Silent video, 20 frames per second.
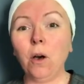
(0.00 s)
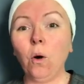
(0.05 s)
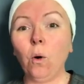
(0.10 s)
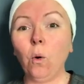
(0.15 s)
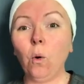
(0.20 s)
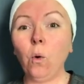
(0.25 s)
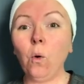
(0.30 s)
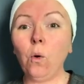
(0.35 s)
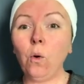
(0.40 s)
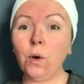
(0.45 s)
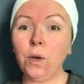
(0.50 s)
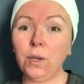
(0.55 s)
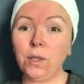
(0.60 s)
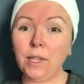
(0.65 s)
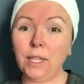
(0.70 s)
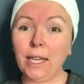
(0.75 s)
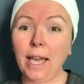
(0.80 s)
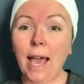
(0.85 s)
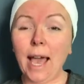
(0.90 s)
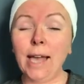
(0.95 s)
or at
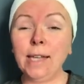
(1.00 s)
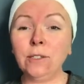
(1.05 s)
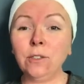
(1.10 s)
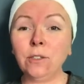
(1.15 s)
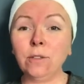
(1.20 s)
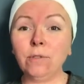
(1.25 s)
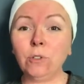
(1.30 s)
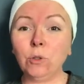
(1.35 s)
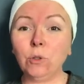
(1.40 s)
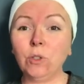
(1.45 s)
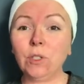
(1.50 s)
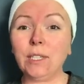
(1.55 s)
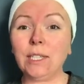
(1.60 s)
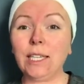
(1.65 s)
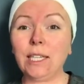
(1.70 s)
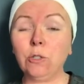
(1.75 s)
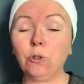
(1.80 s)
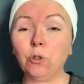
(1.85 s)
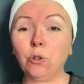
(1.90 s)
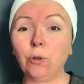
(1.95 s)
the end of your
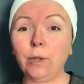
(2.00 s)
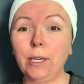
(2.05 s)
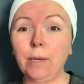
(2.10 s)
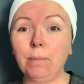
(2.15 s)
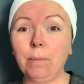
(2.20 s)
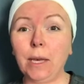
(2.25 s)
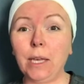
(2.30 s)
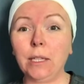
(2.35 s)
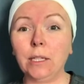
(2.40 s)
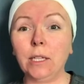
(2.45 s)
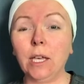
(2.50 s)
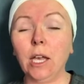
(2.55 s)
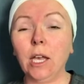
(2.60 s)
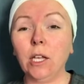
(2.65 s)
skin treatment,